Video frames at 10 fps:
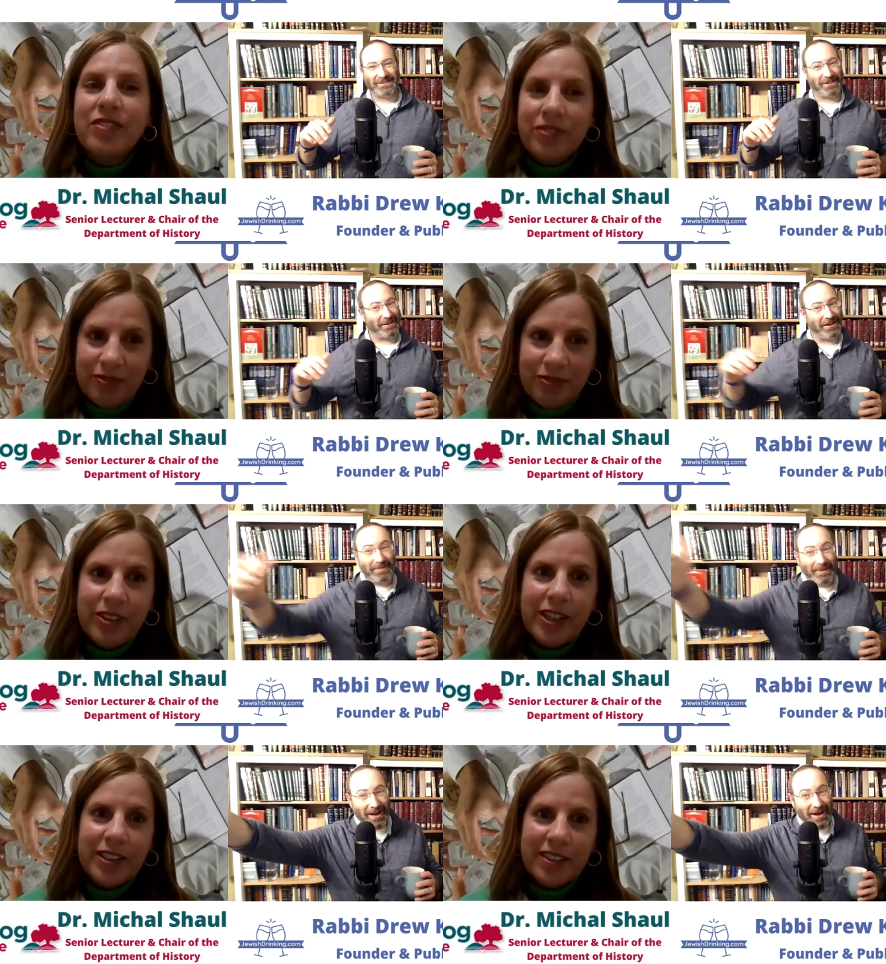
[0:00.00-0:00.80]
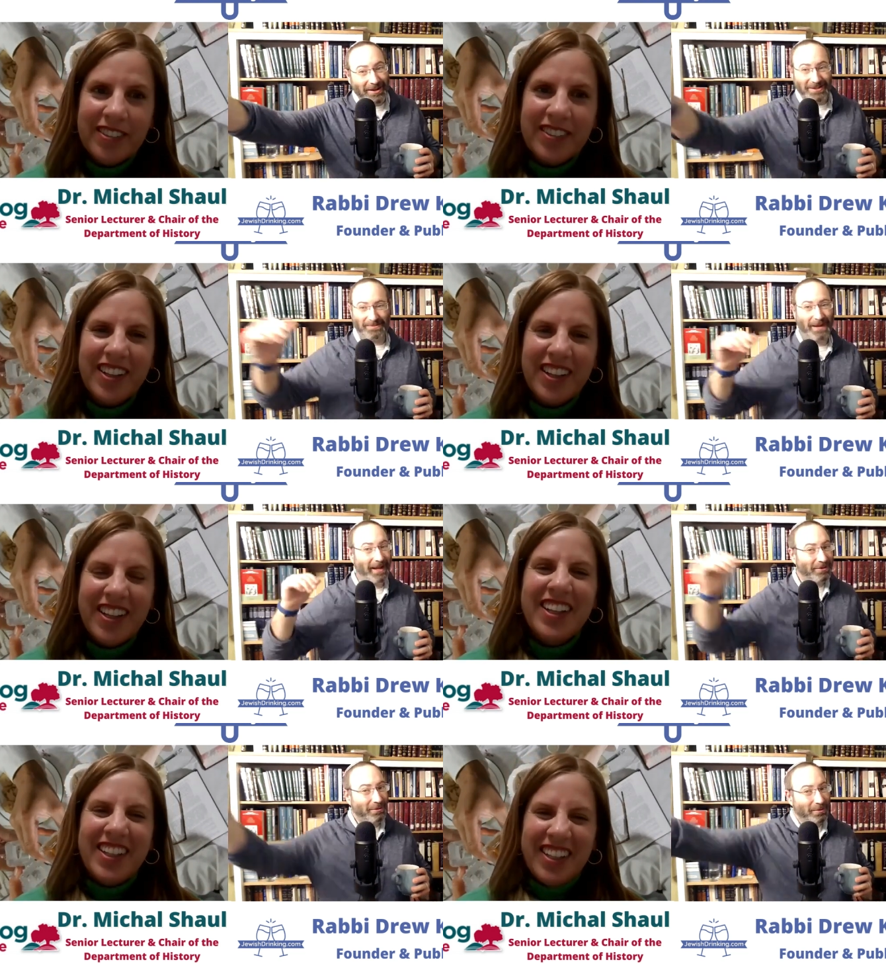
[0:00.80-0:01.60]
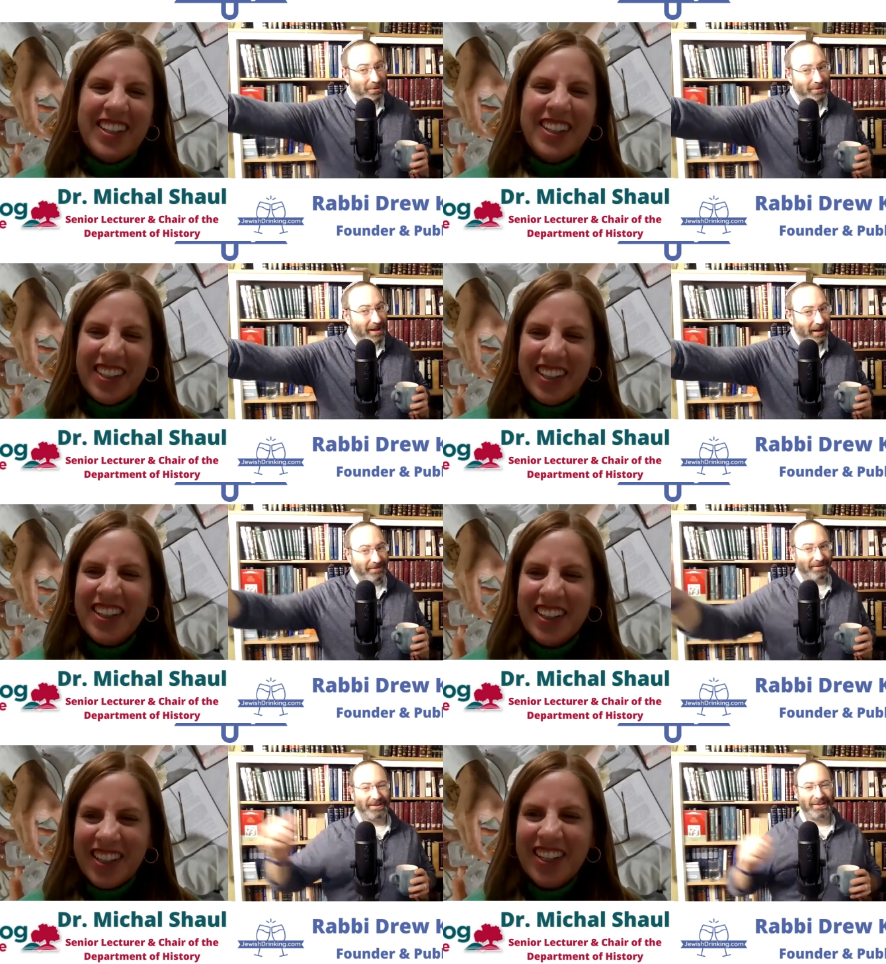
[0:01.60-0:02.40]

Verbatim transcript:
Speaker 1: just a little bit longer. Just make it through Musaf."